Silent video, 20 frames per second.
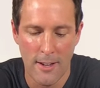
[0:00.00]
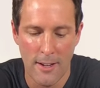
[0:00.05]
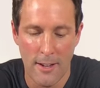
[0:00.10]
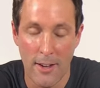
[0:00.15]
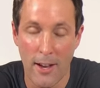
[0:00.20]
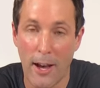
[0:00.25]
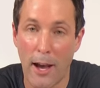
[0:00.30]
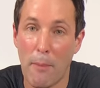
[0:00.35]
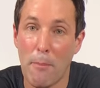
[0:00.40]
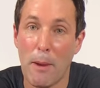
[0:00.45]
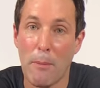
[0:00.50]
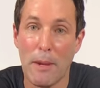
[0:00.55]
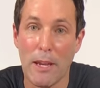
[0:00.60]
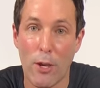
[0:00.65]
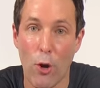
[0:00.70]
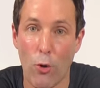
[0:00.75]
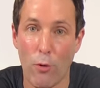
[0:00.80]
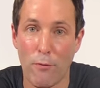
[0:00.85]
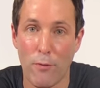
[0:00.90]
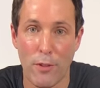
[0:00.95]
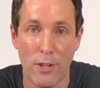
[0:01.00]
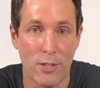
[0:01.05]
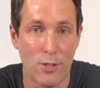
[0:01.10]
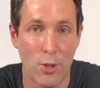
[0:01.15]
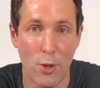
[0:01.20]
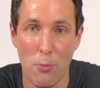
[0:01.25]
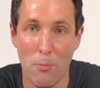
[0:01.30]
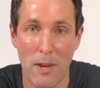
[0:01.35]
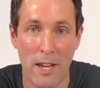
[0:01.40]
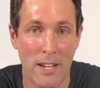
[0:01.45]
Uh, maybe going for the
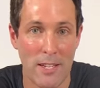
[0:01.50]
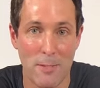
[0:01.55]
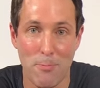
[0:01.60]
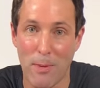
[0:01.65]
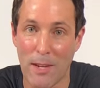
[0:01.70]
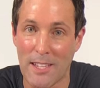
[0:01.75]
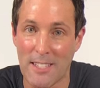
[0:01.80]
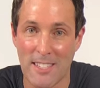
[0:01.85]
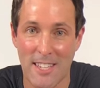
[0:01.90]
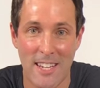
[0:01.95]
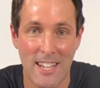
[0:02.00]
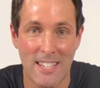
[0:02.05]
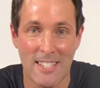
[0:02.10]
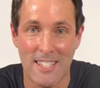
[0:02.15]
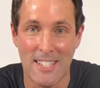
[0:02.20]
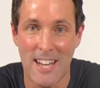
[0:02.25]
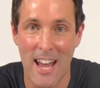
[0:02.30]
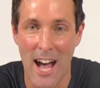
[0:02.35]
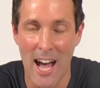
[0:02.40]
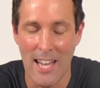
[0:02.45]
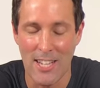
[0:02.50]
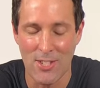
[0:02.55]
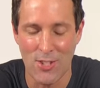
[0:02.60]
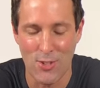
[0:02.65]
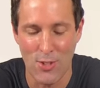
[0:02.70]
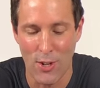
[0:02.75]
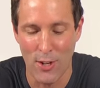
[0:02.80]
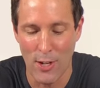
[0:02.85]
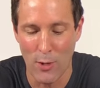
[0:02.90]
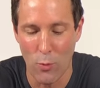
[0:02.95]
two minutes because it has not
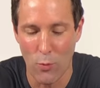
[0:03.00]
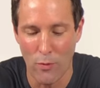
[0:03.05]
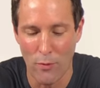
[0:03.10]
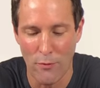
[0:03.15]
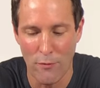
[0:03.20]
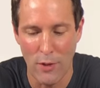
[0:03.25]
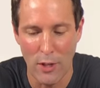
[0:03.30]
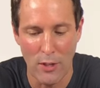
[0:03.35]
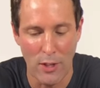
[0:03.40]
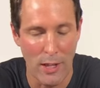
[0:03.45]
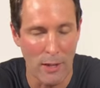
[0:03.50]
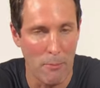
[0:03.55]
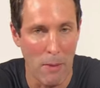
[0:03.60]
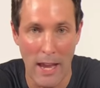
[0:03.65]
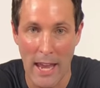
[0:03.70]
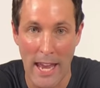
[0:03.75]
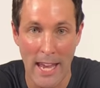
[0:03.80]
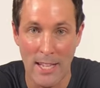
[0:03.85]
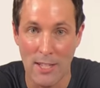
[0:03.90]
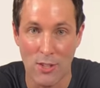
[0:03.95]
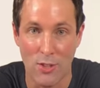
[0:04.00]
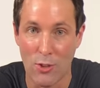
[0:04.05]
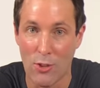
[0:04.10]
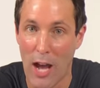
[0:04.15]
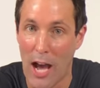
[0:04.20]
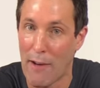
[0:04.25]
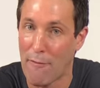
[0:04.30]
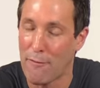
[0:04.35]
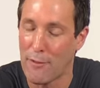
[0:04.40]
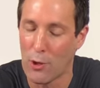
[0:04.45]
started feeling, my hands do
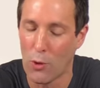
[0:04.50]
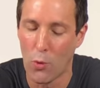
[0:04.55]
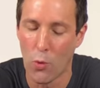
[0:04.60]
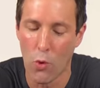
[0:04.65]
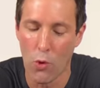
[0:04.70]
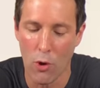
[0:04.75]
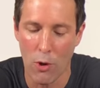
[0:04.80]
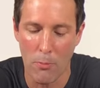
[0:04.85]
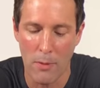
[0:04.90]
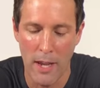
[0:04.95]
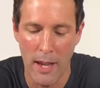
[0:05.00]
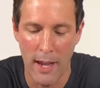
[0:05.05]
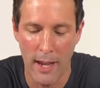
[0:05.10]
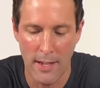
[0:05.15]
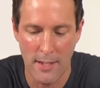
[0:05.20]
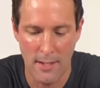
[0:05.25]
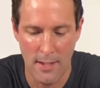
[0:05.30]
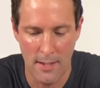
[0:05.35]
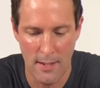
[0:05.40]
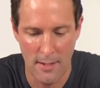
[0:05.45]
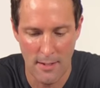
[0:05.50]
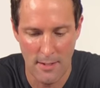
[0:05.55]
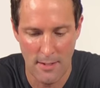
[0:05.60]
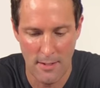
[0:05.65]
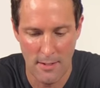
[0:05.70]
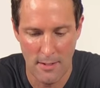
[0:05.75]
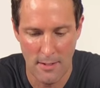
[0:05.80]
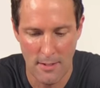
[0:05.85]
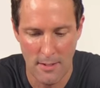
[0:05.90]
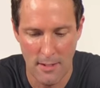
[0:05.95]
not feel warm yet.
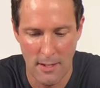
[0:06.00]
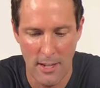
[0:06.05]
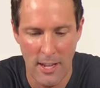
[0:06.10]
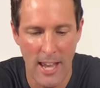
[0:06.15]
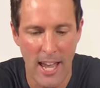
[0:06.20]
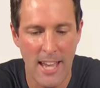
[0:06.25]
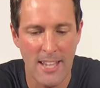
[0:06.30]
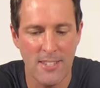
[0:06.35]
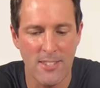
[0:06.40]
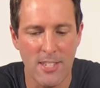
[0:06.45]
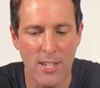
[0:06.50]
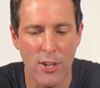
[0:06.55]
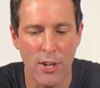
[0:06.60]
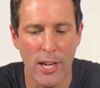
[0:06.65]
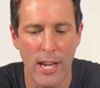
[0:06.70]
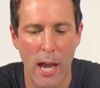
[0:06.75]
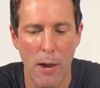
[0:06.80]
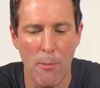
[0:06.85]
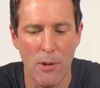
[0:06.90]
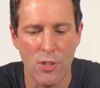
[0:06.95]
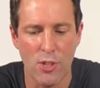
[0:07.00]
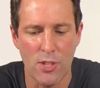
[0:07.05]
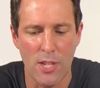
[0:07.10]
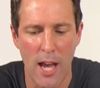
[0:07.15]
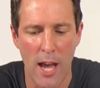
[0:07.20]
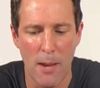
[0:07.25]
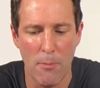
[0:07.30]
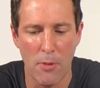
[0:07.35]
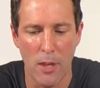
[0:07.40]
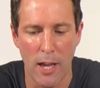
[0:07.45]
Hey Siri, how much
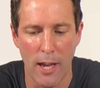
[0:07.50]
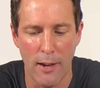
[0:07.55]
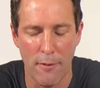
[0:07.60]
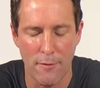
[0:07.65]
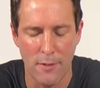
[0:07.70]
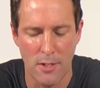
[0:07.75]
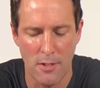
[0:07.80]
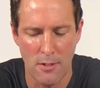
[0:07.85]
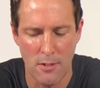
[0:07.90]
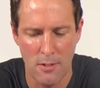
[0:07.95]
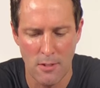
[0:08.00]
time left?